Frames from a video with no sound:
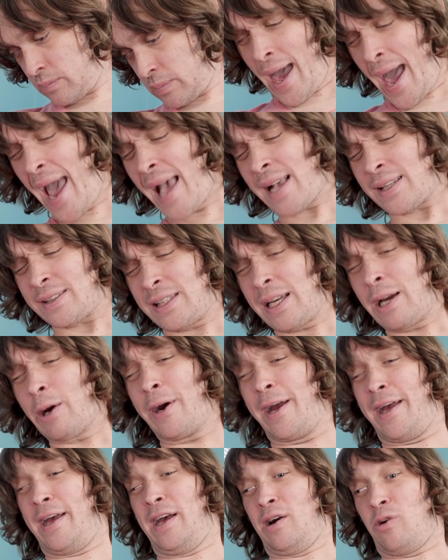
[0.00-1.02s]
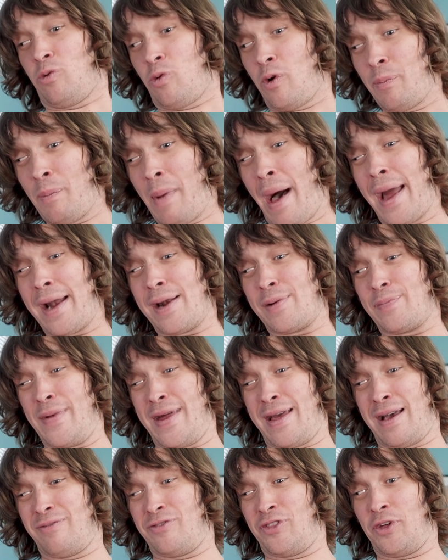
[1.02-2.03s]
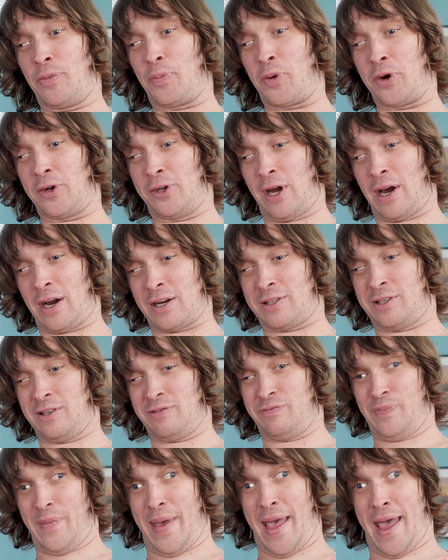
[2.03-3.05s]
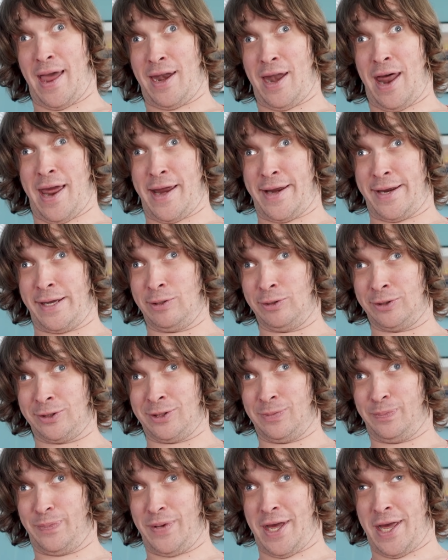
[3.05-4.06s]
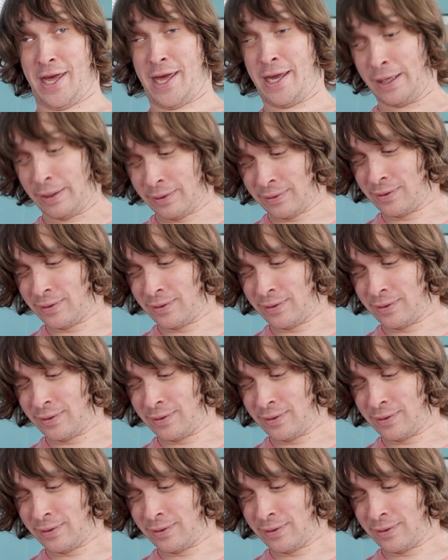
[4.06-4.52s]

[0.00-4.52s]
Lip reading: Hey Siri, remind me of the productive man I used to be.